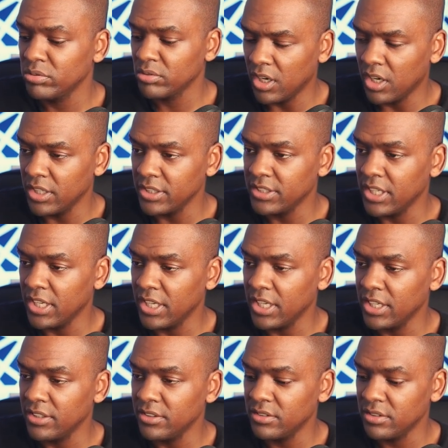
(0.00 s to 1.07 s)

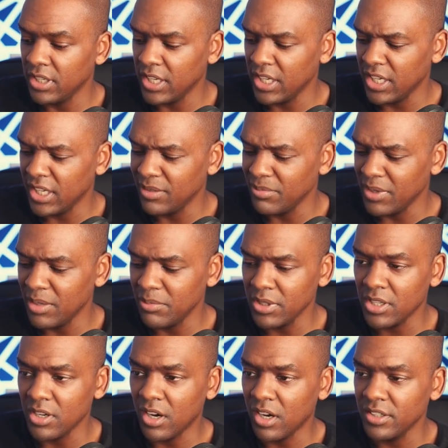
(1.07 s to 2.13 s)
content and
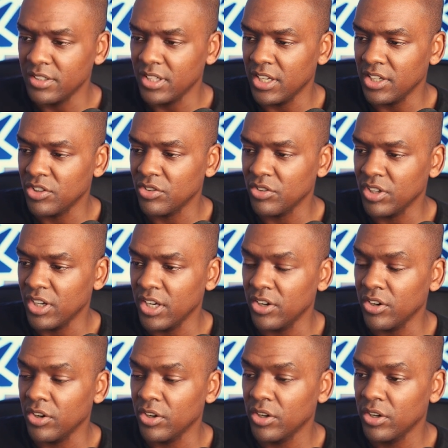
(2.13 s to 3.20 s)
maybe content
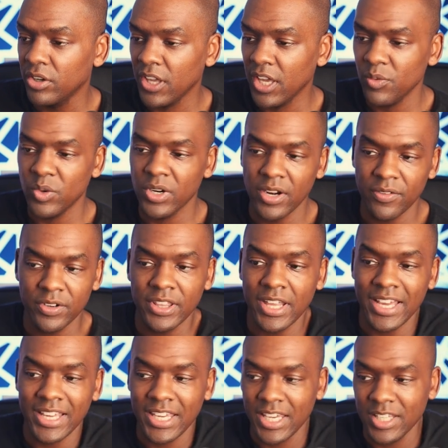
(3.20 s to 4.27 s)
creator. Okay, whatever
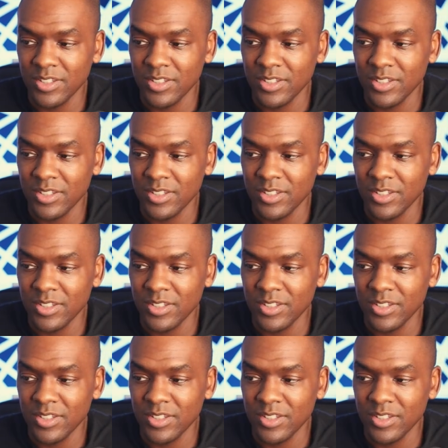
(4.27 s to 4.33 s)
that